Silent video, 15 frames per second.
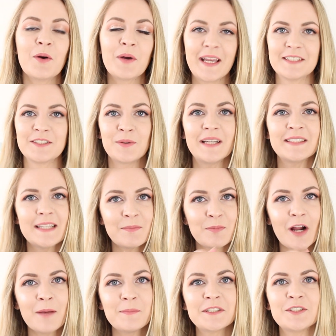Okay, so as I
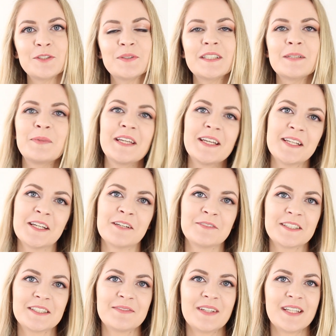promised you in the beginning of
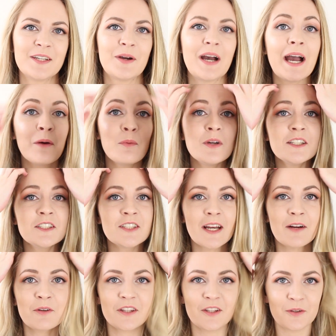this video, I will
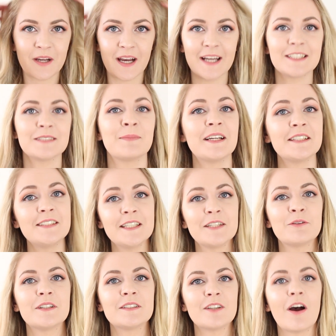share with you guys my
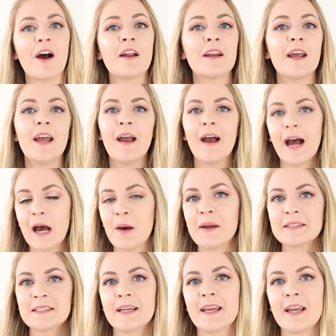secrets on how
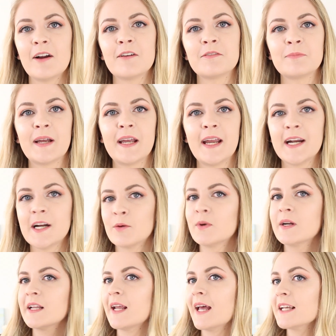I take care of my hair
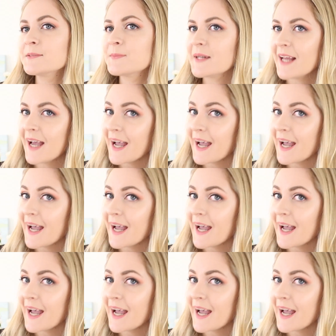when it has been